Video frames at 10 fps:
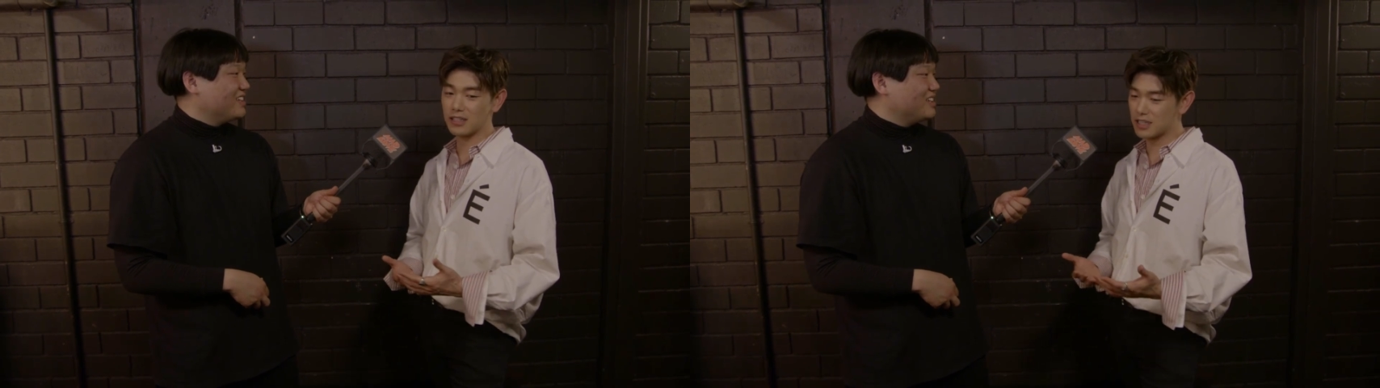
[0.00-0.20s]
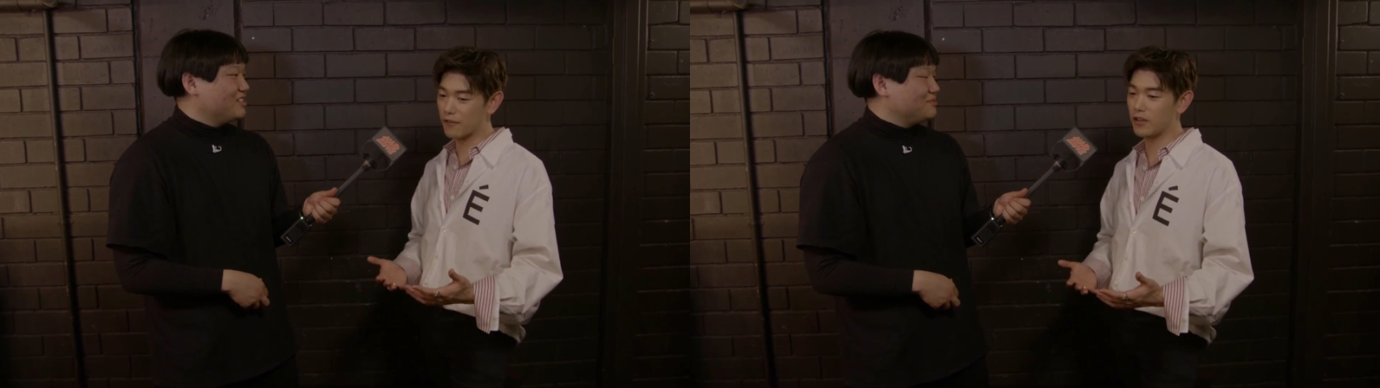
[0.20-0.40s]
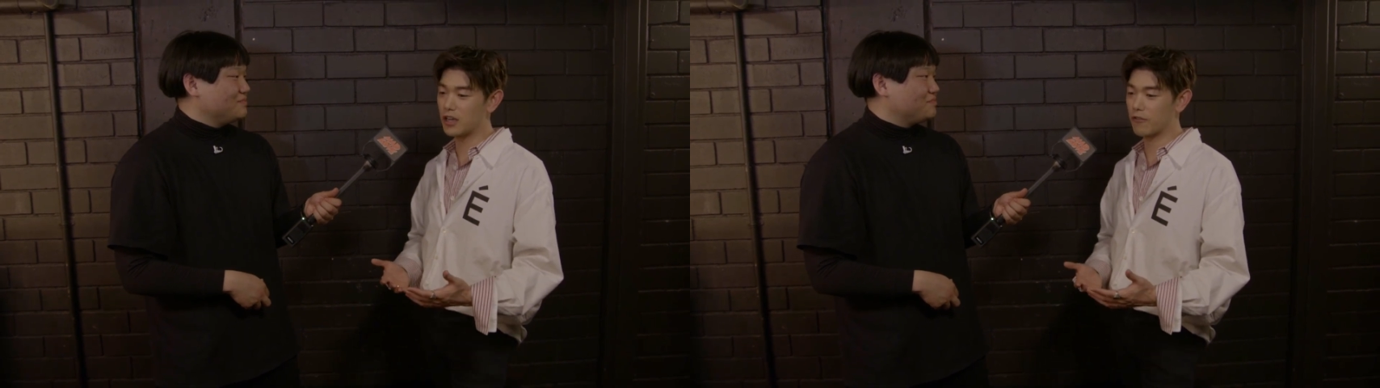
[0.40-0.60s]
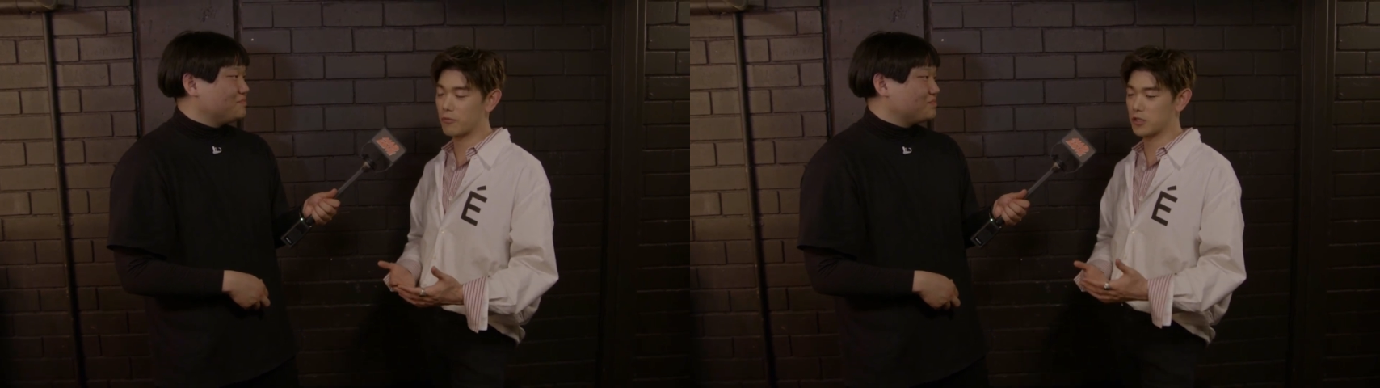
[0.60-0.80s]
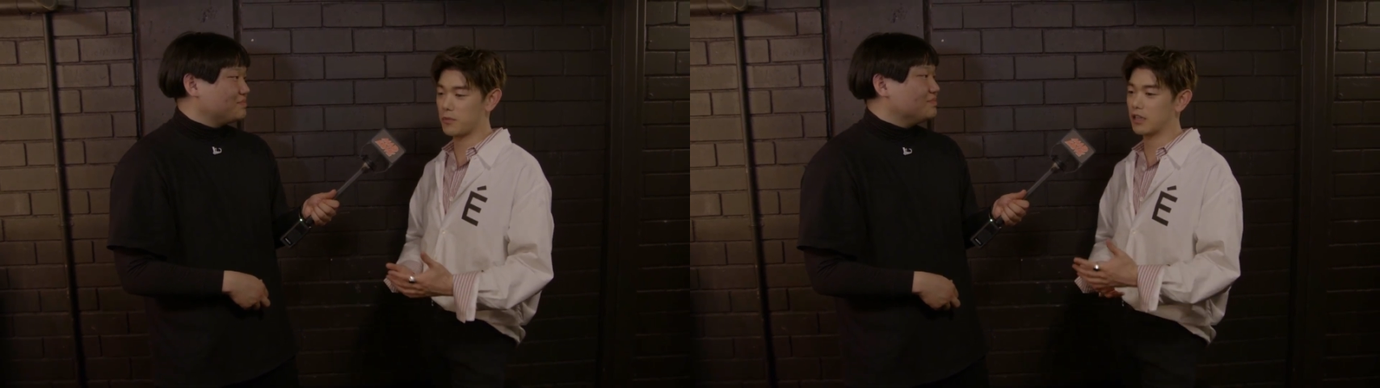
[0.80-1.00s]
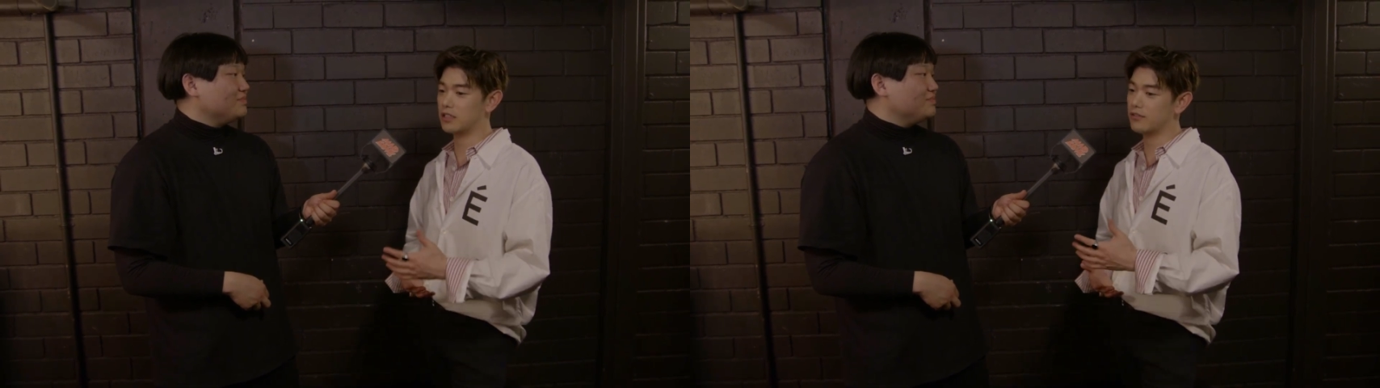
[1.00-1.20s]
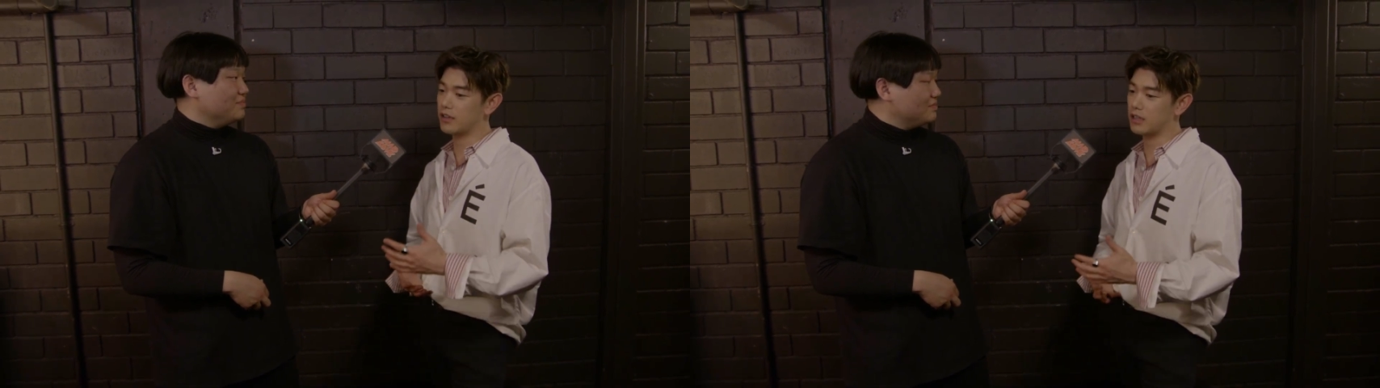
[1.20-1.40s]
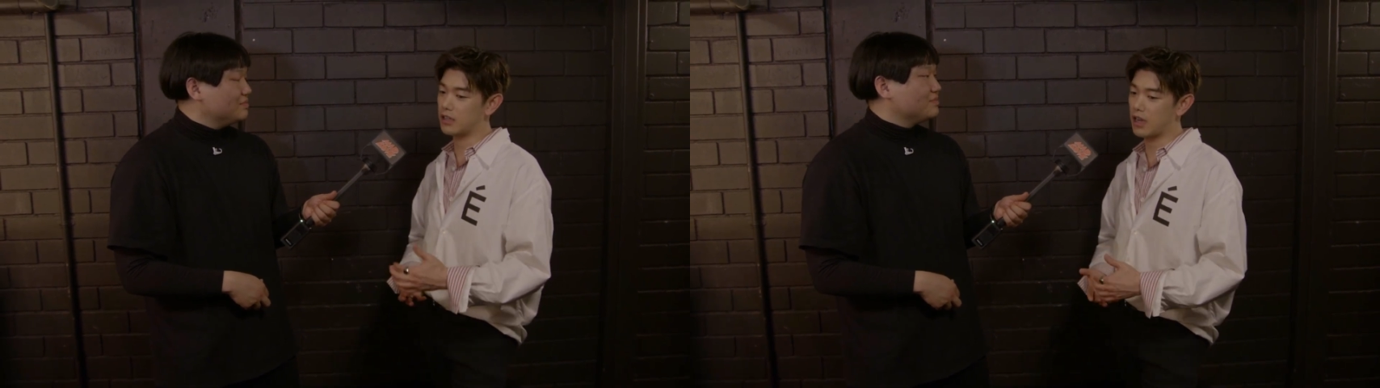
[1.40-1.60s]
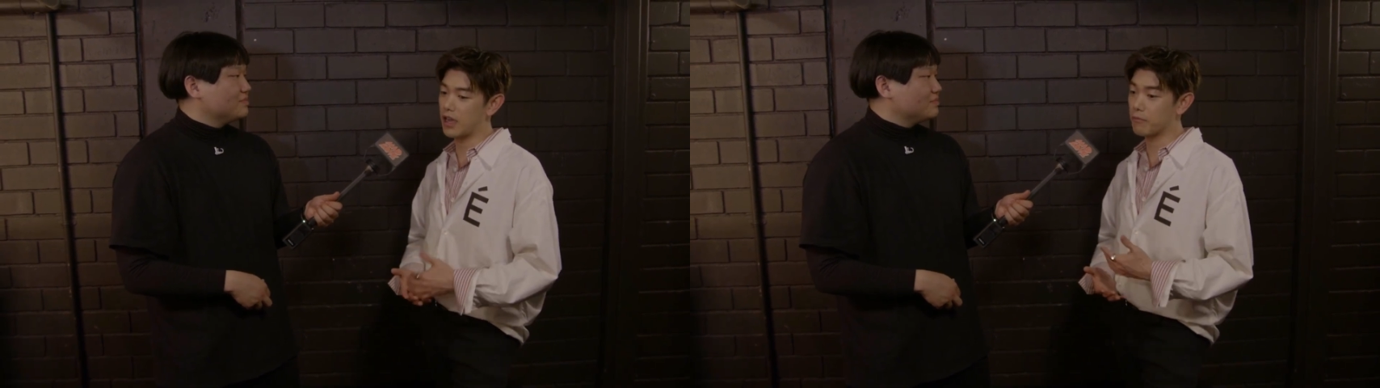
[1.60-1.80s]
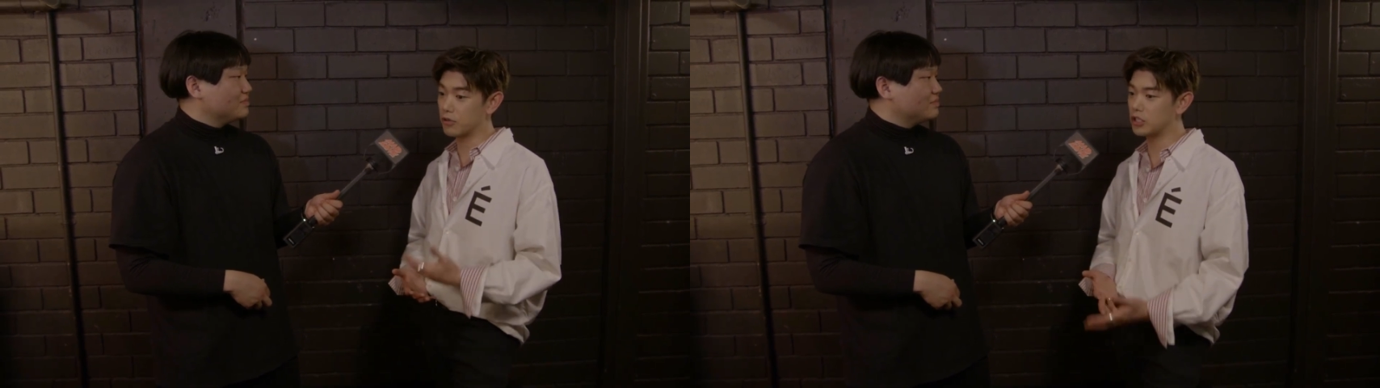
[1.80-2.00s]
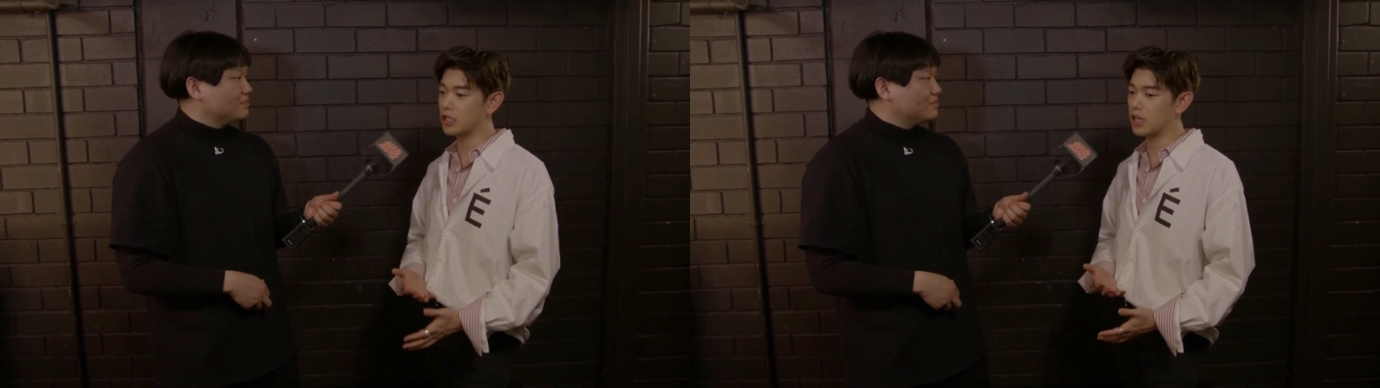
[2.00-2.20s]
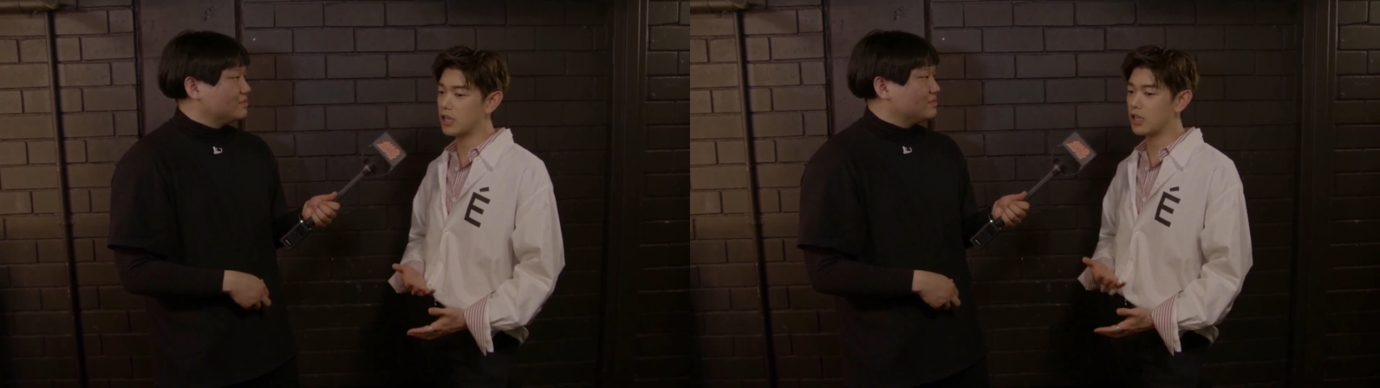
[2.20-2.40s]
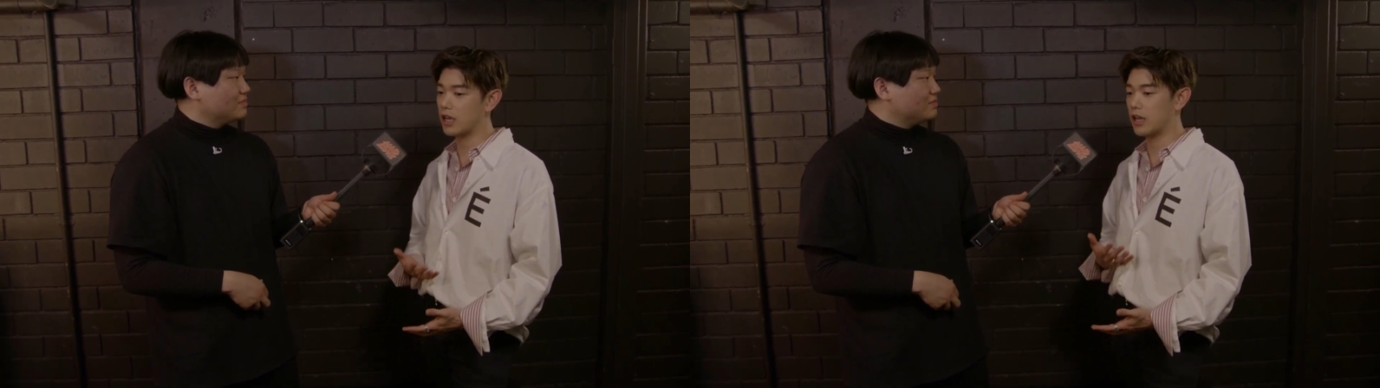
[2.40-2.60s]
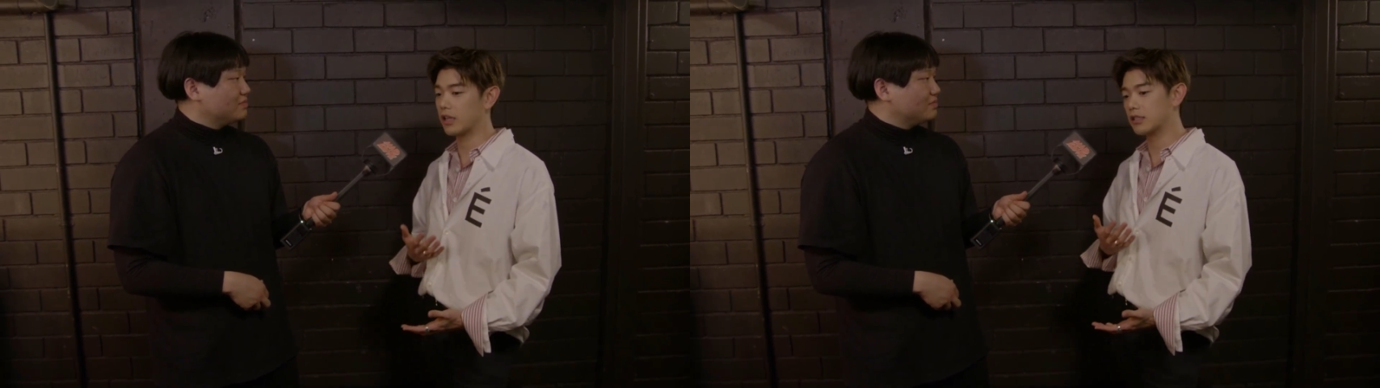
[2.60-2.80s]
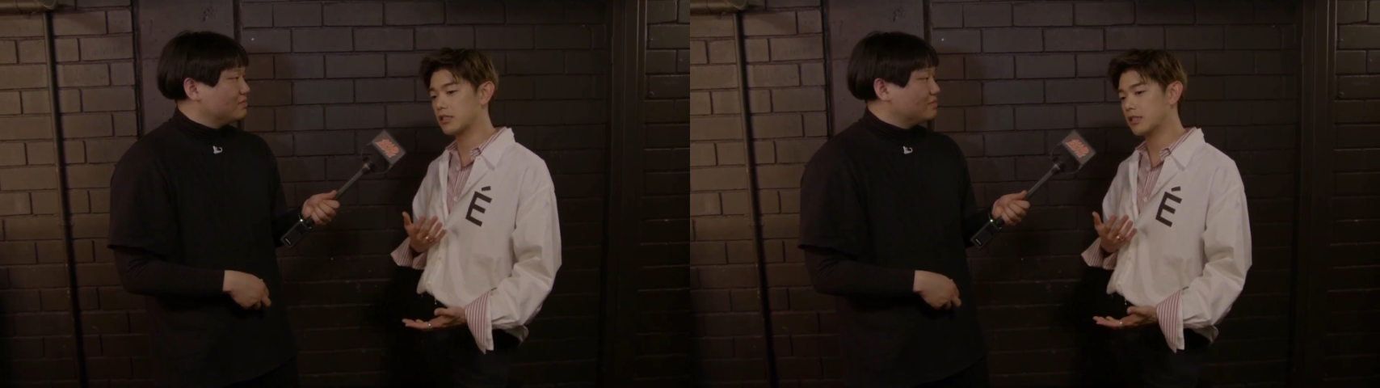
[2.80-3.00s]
Speaker 1: definitely a different perspective, and I appreciate it, and